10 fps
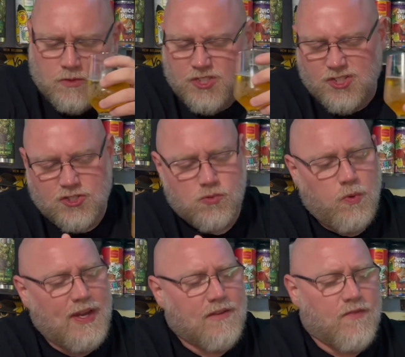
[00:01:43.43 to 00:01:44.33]
it's just
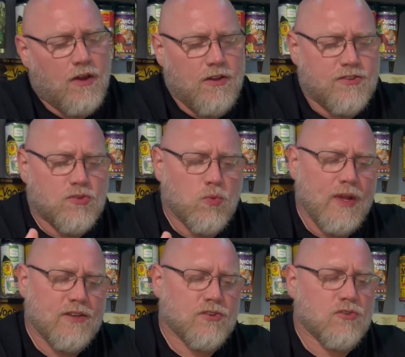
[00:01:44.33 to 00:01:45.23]
sweet, very
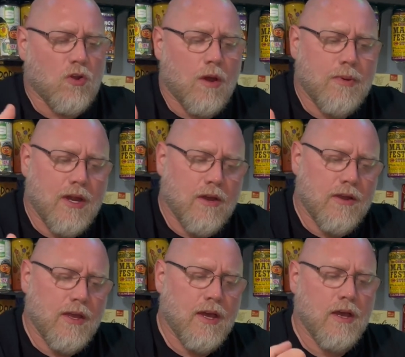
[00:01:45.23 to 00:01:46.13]
sweet
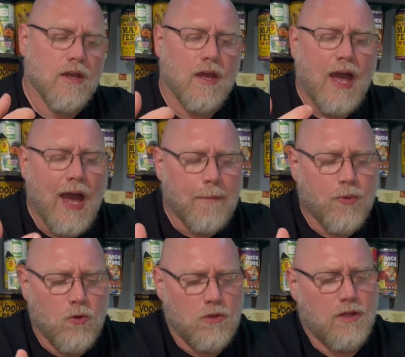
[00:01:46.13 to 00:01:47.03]
strawberry,
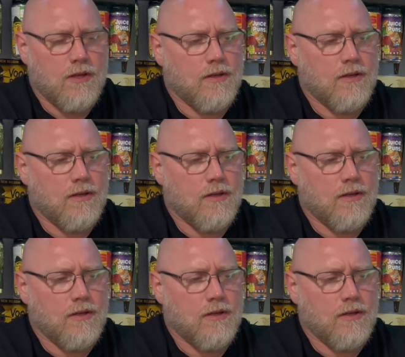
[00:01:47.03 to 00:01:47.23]
apple.